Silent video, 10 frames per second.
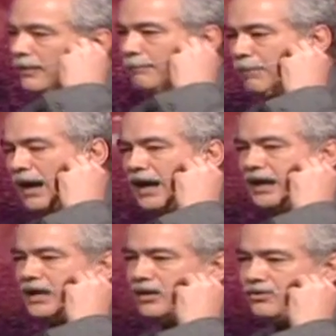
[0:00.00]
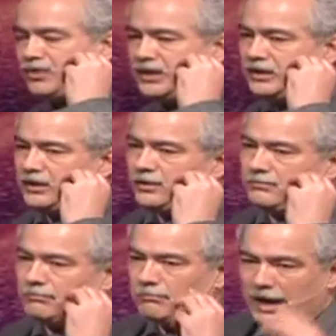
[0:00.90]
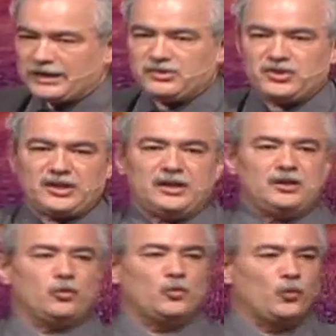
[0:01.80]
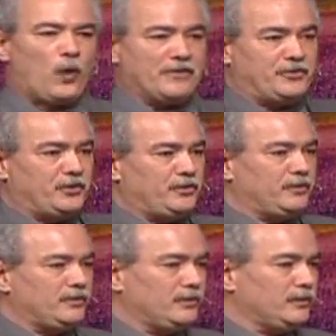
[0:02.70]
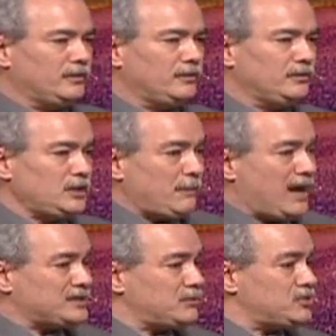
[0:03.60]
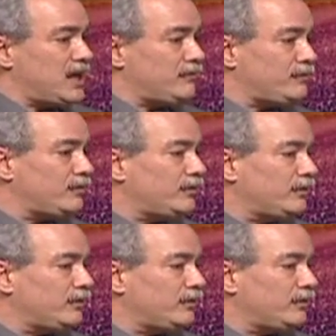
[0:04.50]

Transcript: by thee, mighty one. The boss himself.